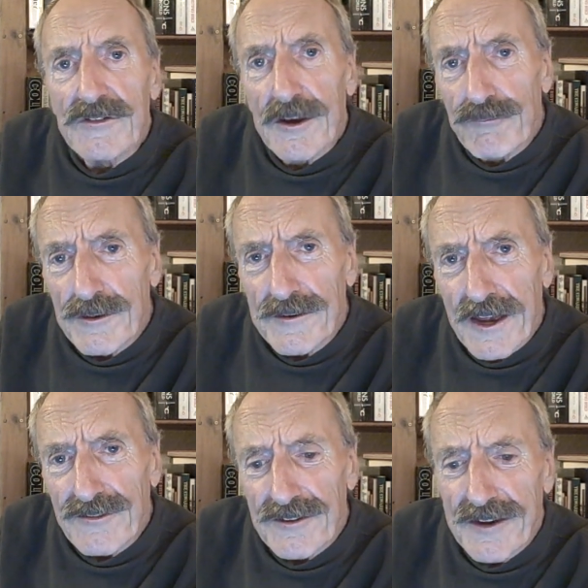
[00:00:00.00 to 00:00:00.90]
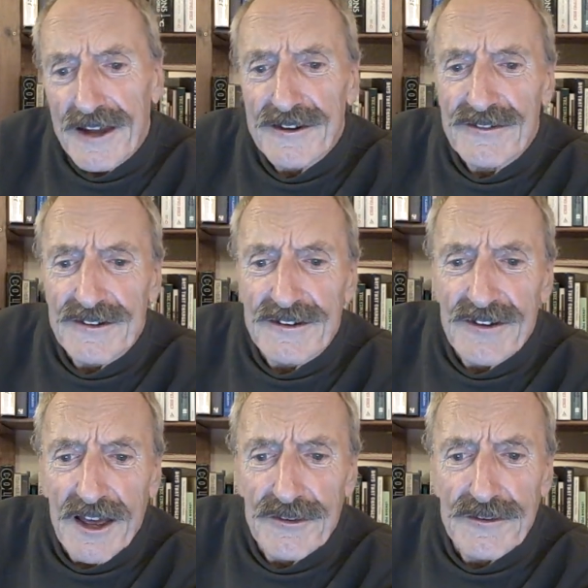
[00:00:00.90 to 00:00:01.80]
Different
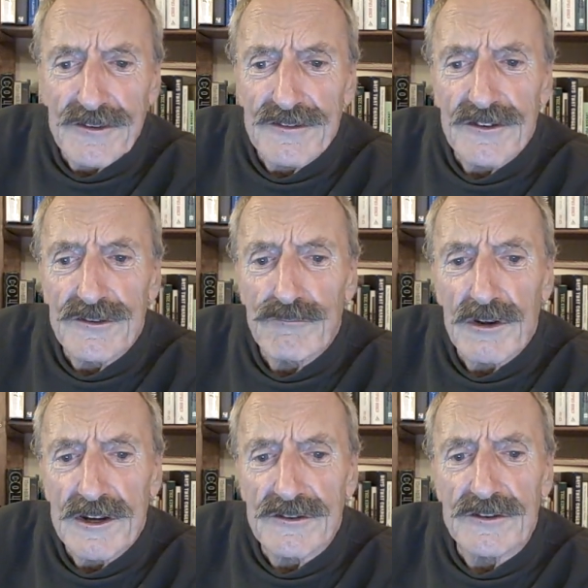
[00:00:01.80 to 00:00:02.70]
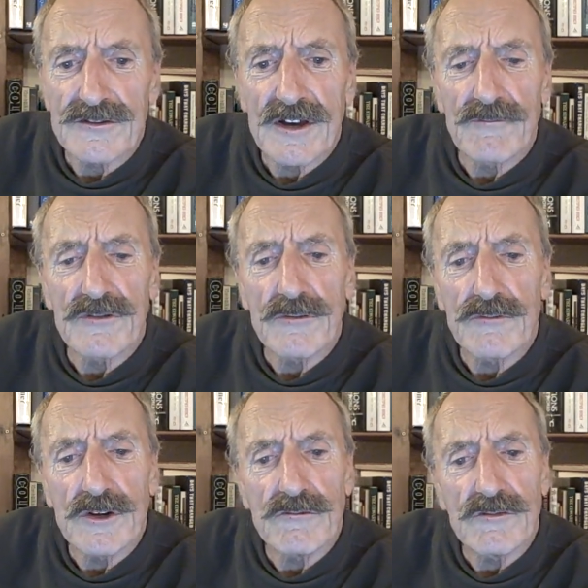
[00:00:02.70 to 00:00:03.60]
nationalities, ethnicities, and religions have
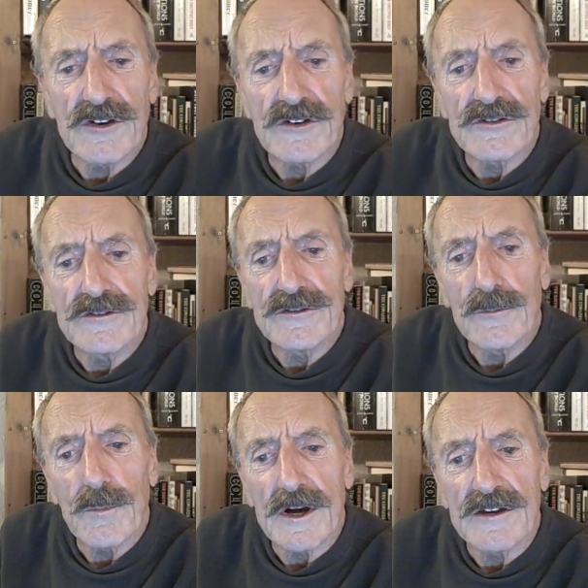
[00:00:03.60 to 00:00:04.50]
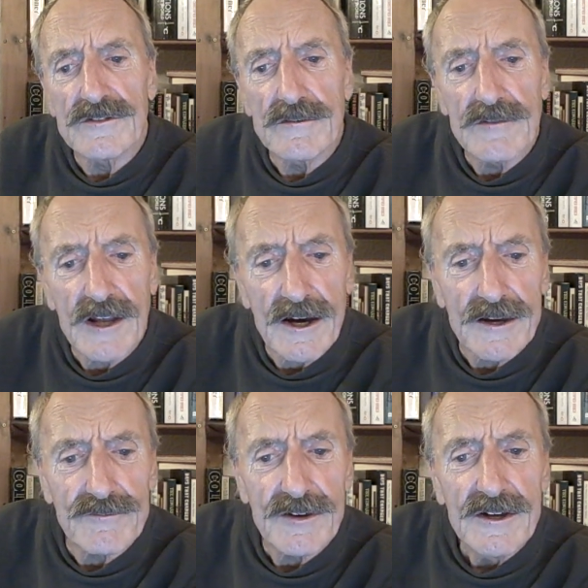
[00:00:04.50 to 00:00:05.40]
different traditions and ways of
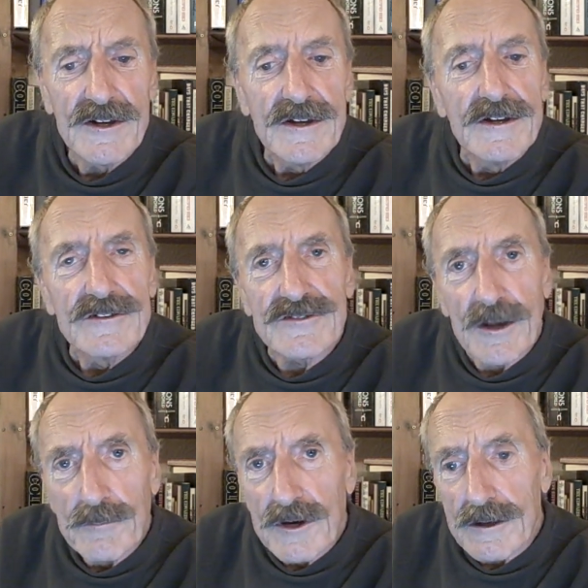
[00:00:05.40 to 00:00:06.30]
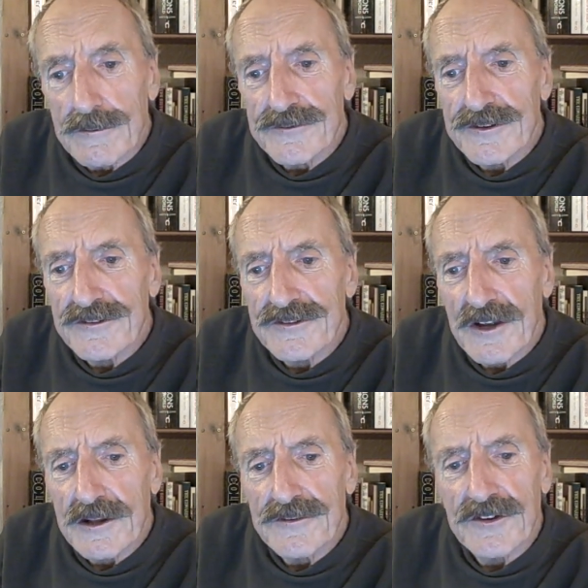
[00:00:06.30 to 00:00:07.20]
life. Some cultures
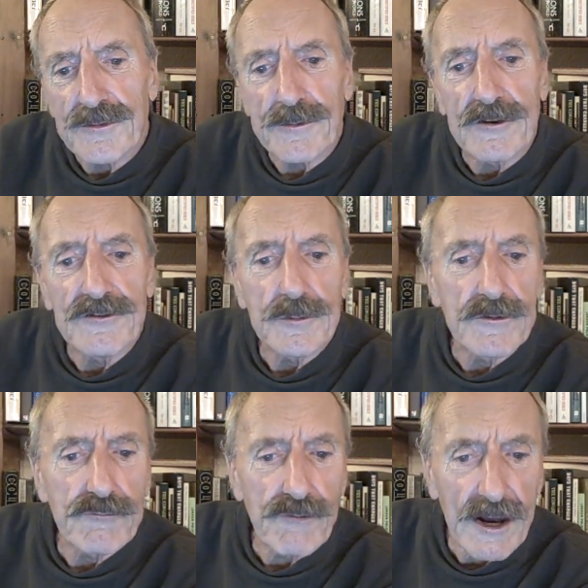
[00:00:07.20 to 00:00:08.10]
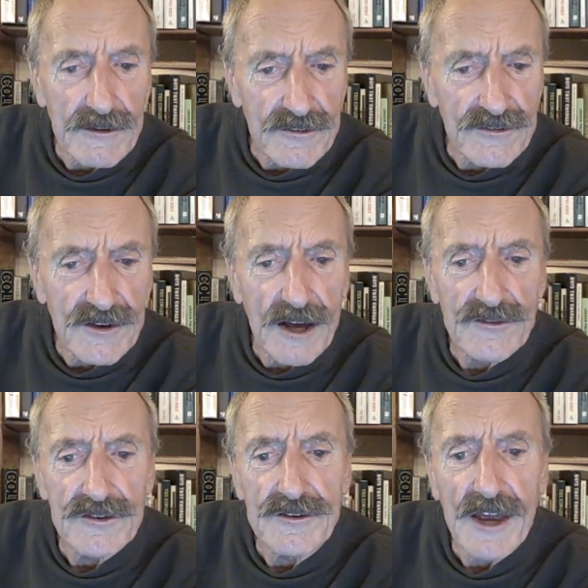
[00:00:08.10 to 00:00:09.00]
settle disputes with frank
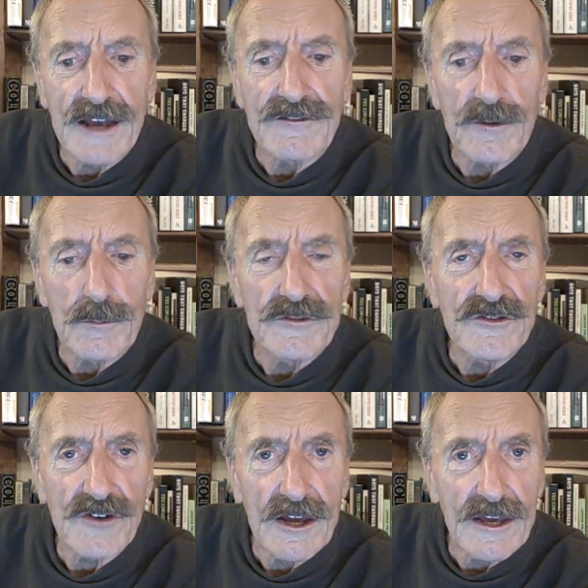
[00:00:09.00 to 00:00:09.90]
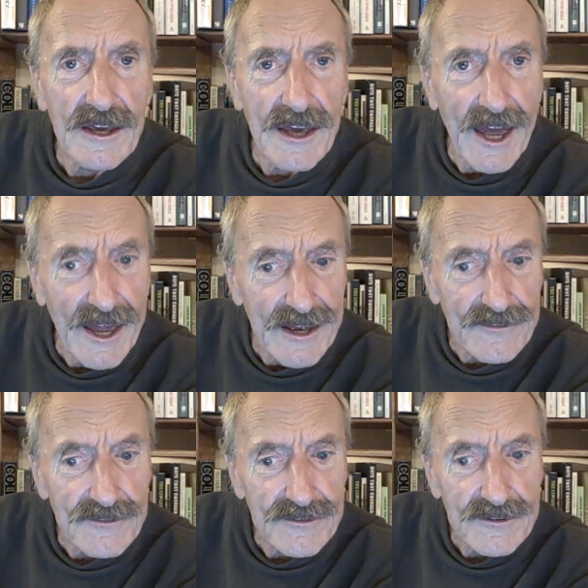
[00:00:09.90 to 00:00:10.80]
discussion ending with shaking
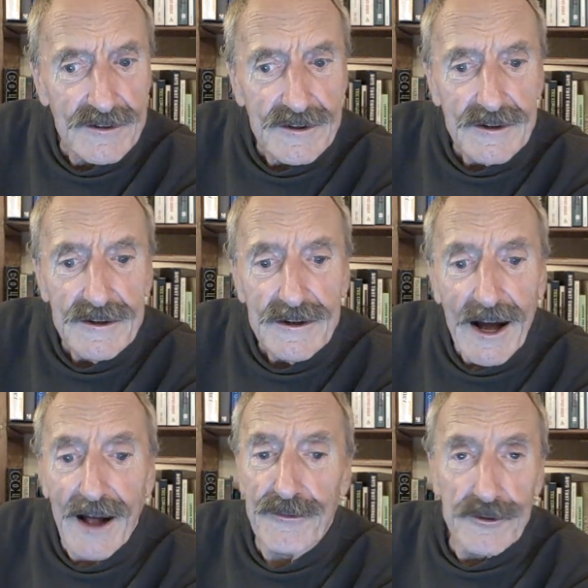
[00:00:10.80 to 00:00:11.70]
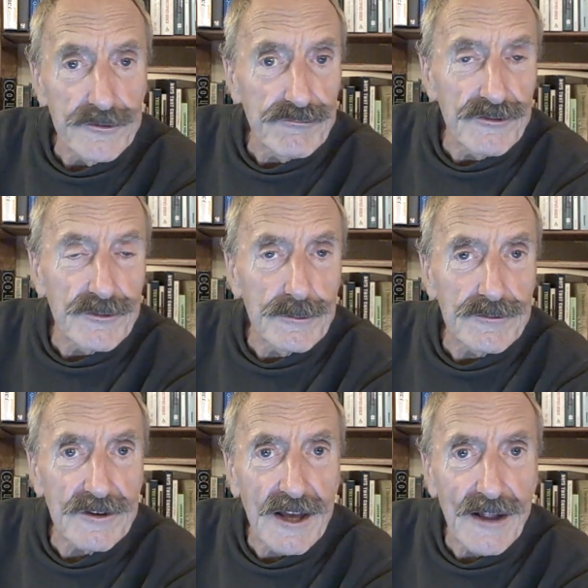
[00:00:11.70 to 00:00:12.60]
hands others resort
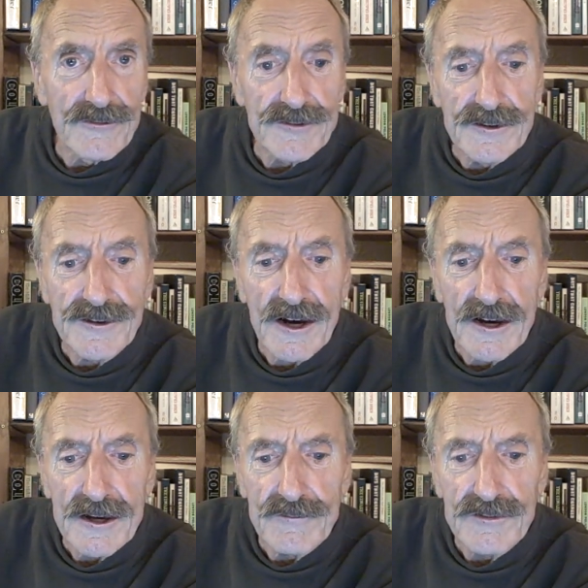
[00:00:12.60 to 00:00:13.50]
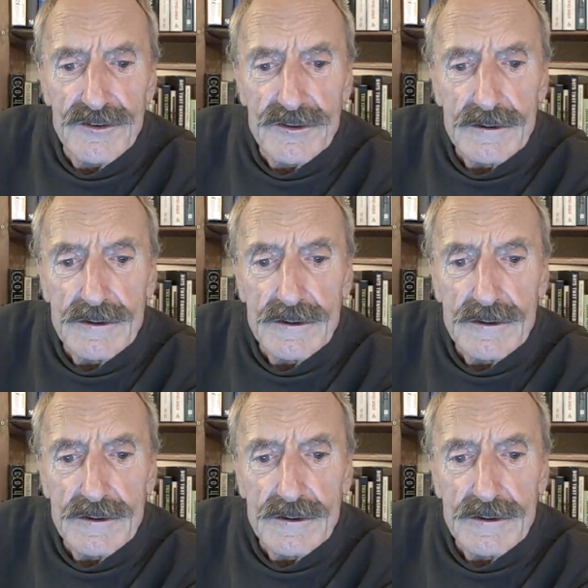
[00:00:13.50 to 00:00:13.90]
to guns and knives.